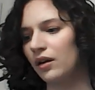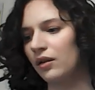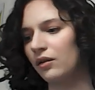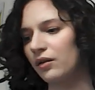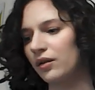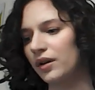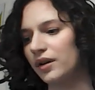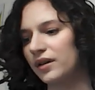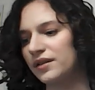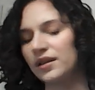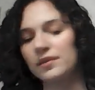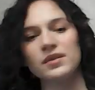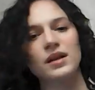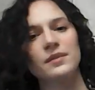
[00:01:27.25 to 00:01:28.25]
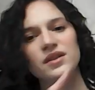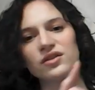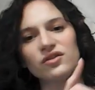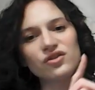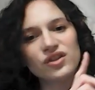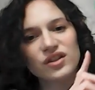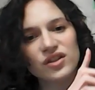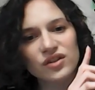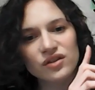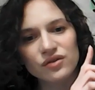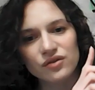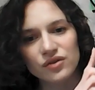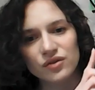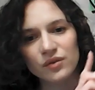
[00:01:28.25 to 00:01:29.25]
Or sometimes it's just
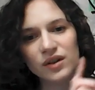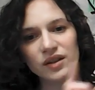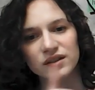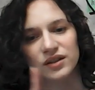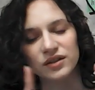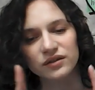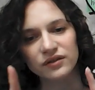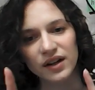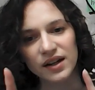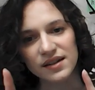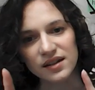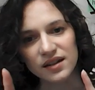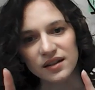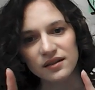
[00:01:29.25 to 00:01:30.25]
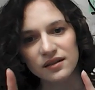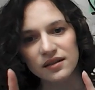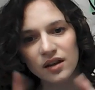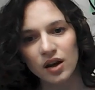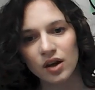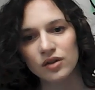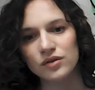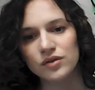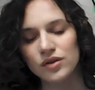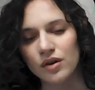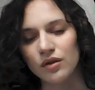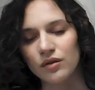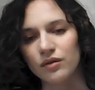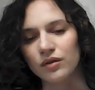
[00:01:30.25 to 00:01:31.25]
short little phrases.
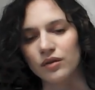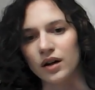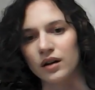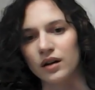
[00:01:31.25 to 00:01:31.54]
So